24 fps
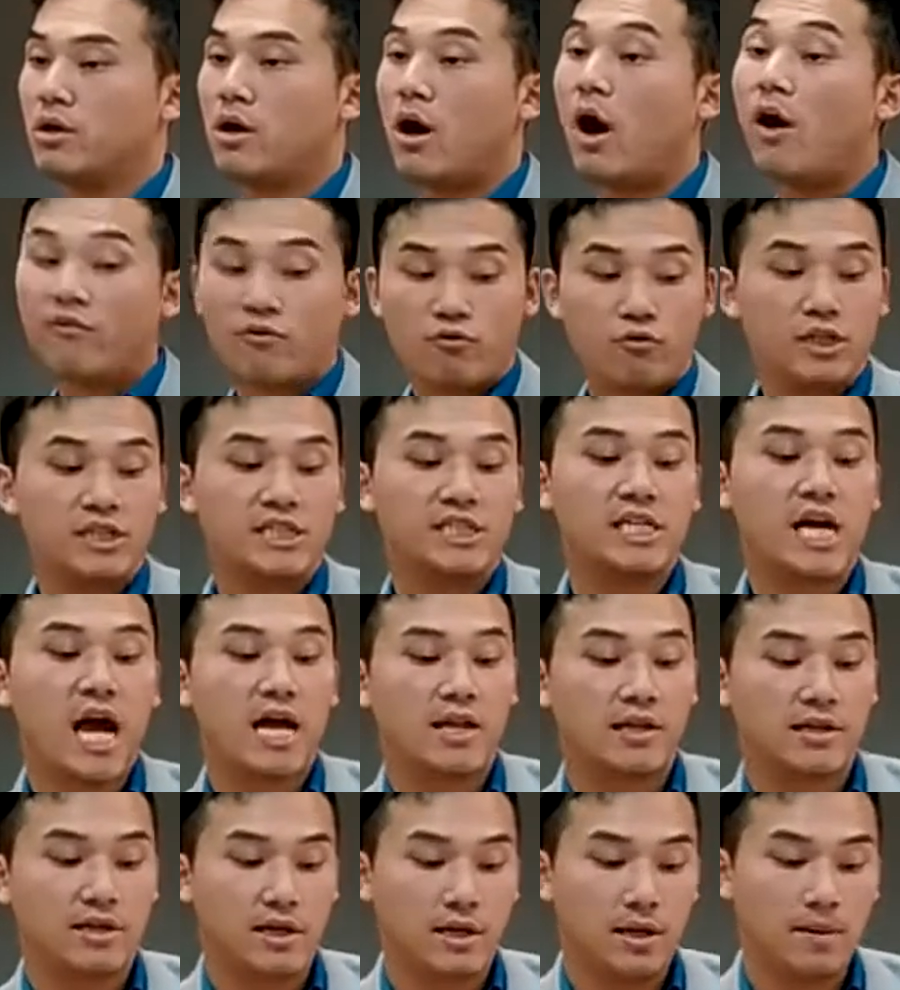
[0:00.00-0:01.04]
of
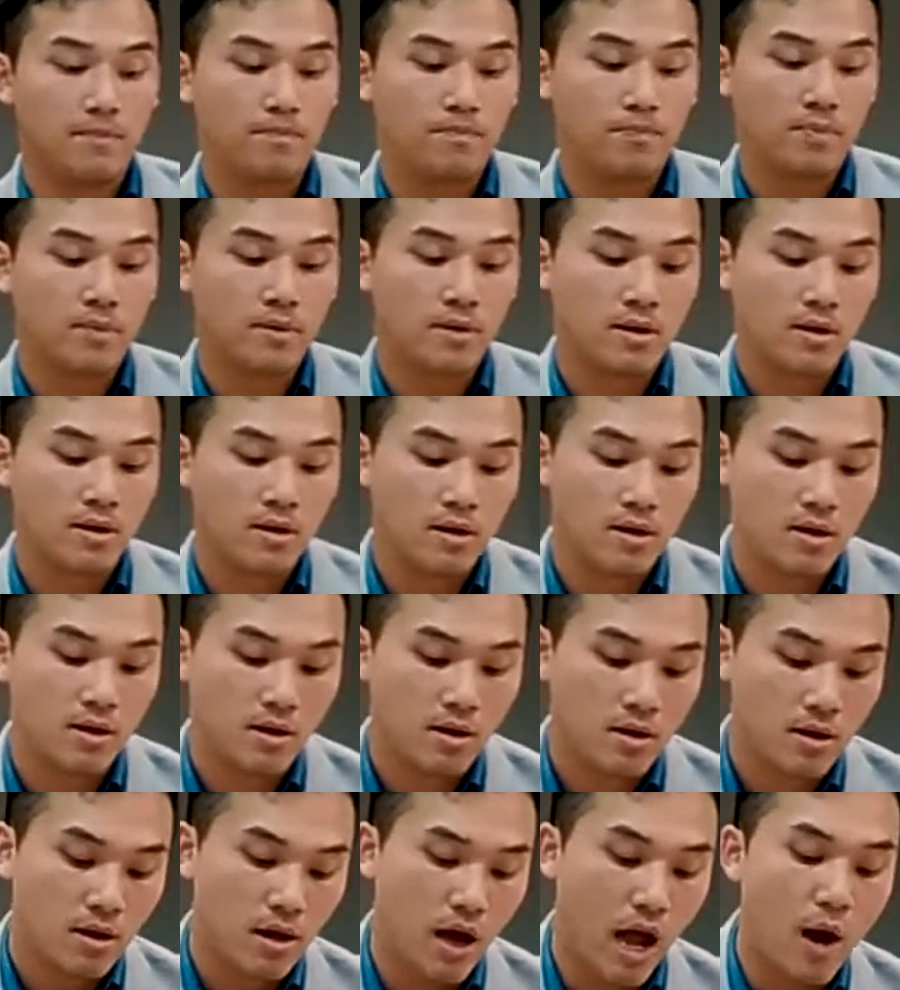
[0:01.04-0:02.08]
Christianity.
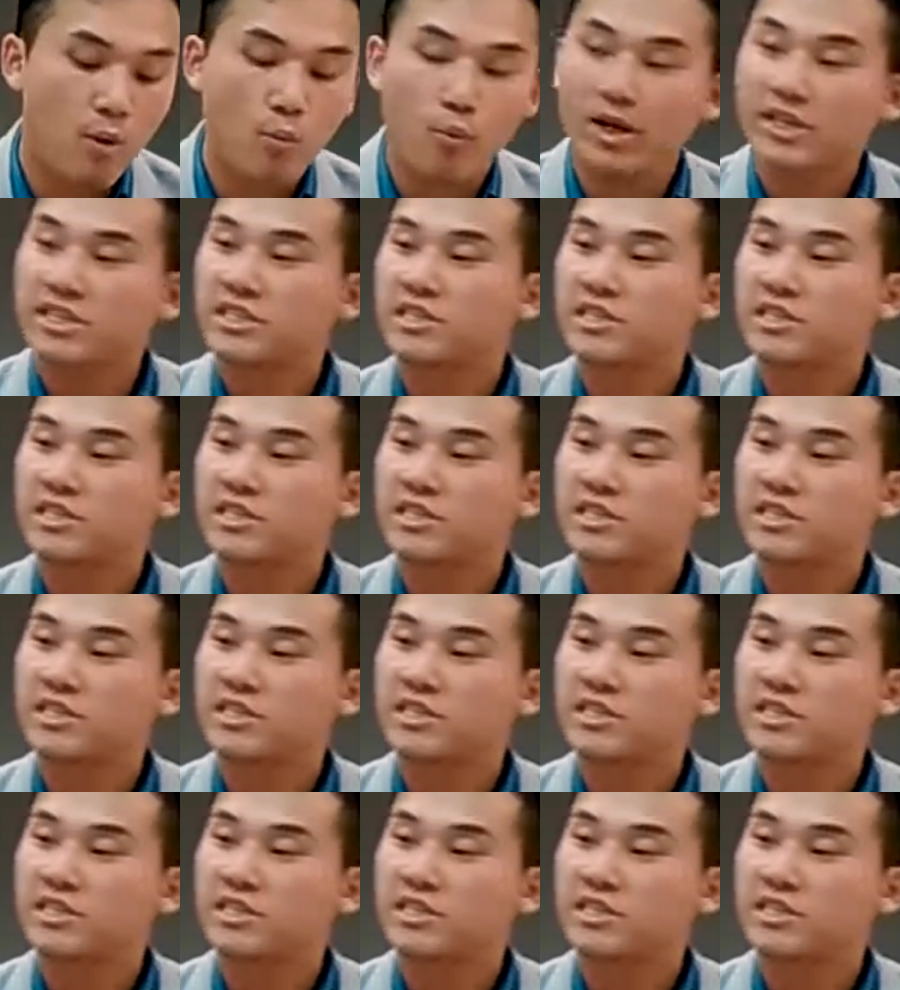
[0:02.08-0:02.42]
And we